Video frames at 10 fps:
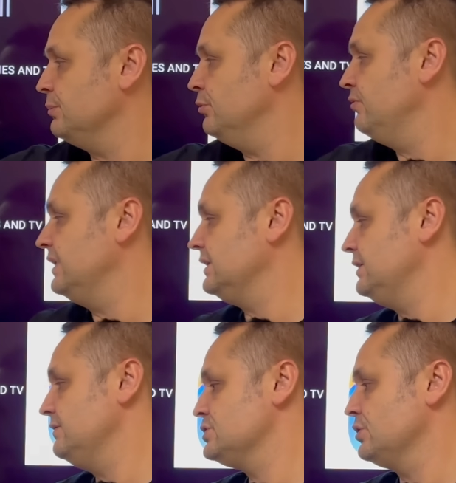Movie and
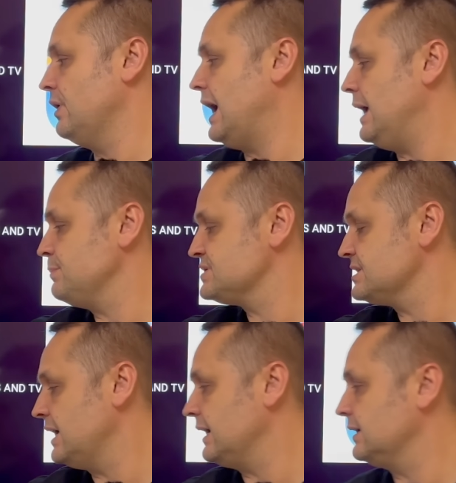TV Show Apps
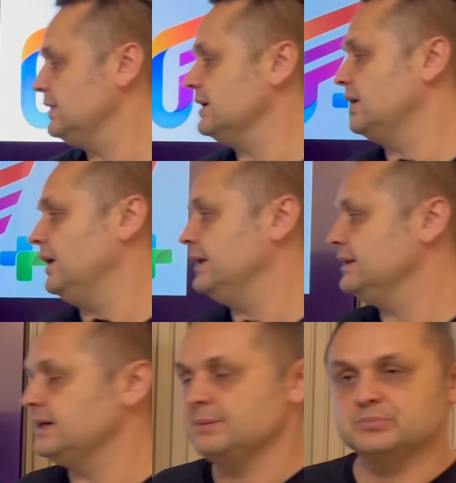and click on
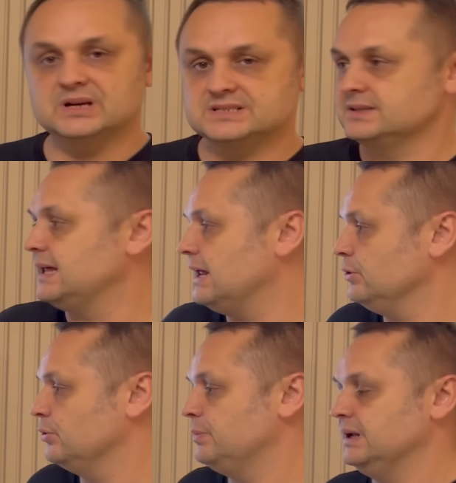it and press the
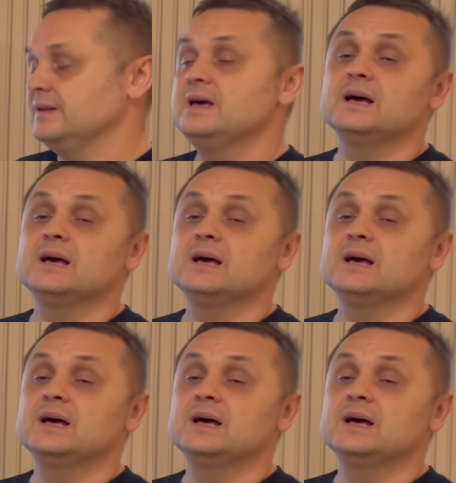download button.